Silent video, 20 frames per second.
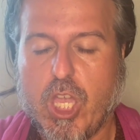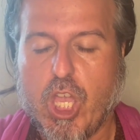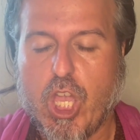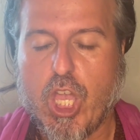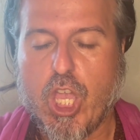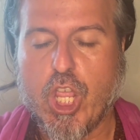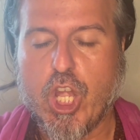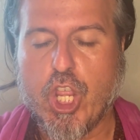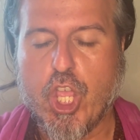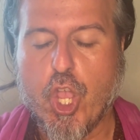
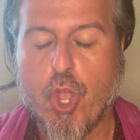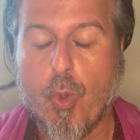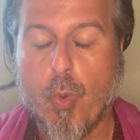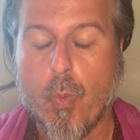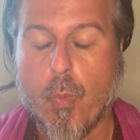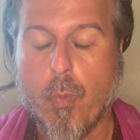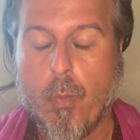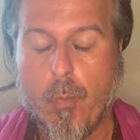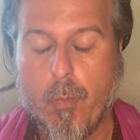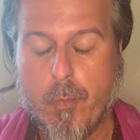in
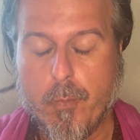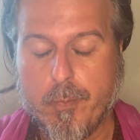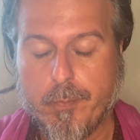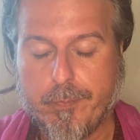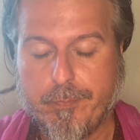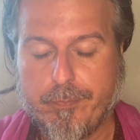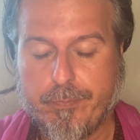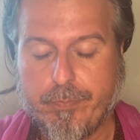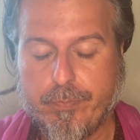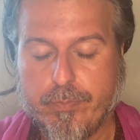you
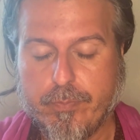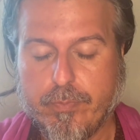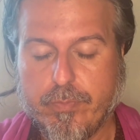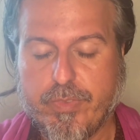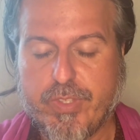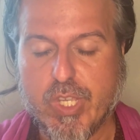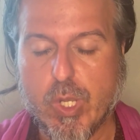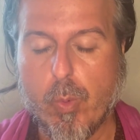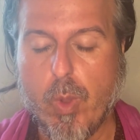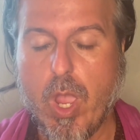
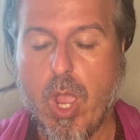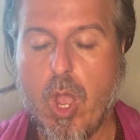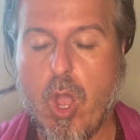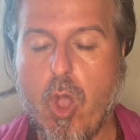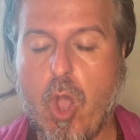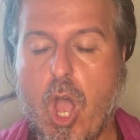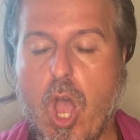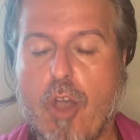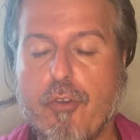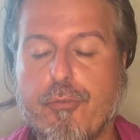the
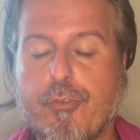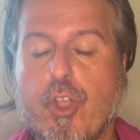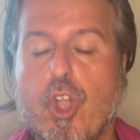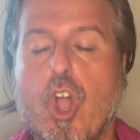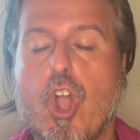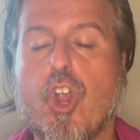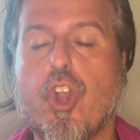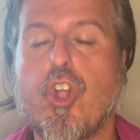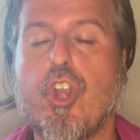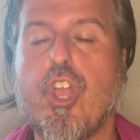will of
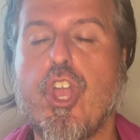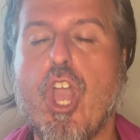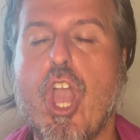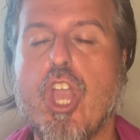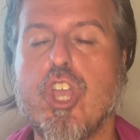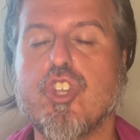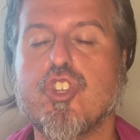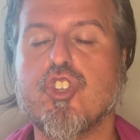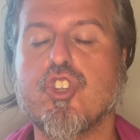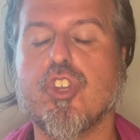
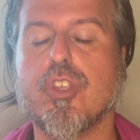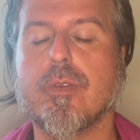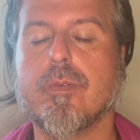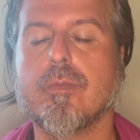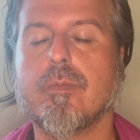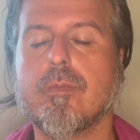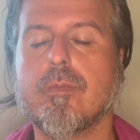co-creation,